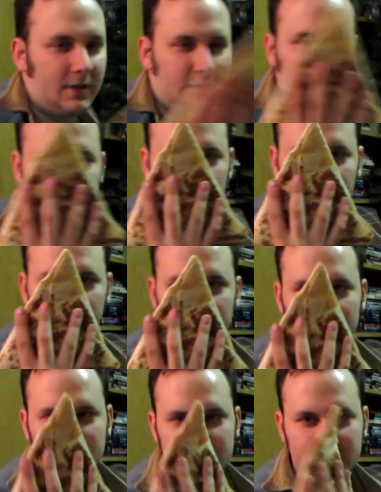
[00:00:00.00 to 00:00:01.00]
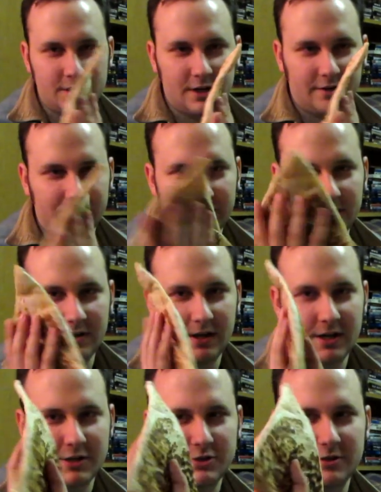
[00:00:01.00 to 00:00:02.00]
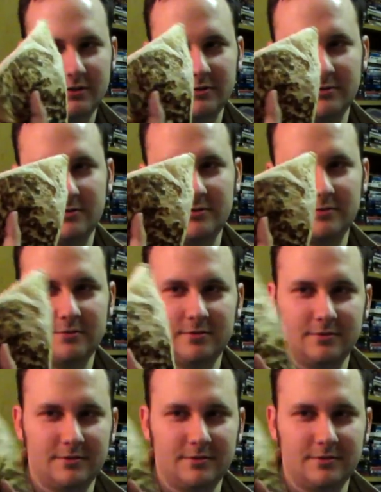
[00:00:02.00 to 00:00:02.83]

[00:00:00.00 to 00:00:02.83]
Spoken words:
Oh, the good old classic pizza